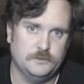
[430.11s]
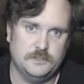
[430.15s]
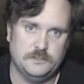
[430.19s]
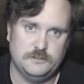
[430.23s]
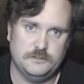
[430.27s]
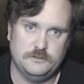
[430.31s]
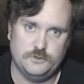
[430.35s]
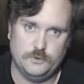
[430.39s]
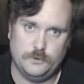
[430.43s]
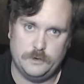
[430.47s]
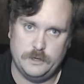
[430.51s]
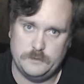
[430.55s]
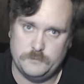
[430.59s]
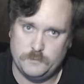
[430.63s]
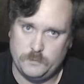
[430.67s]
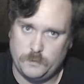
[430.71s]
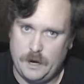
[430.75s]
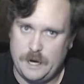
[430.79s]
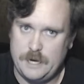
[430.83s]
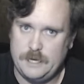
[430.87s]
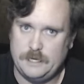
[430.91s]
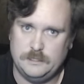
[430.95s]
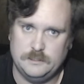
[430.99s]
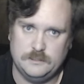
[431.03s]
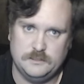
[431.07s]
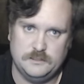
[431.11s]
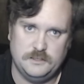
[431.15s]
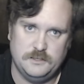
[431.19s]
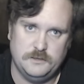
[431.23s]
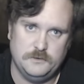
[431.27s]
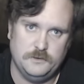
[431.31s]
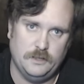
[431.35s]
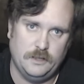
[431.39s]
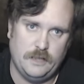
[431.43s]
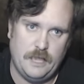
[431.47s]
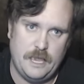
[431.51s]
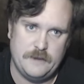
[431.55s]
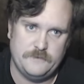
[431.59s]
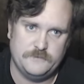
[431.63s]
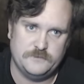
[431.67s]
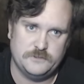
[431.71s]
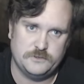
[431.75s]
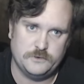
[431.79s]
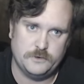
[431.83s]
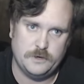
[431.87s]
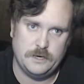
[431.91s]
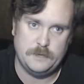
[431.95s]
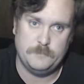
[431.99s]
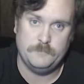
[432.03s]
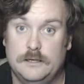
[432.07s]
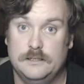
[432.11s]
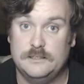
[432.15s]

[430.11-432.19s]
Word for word: to join right into the live stream.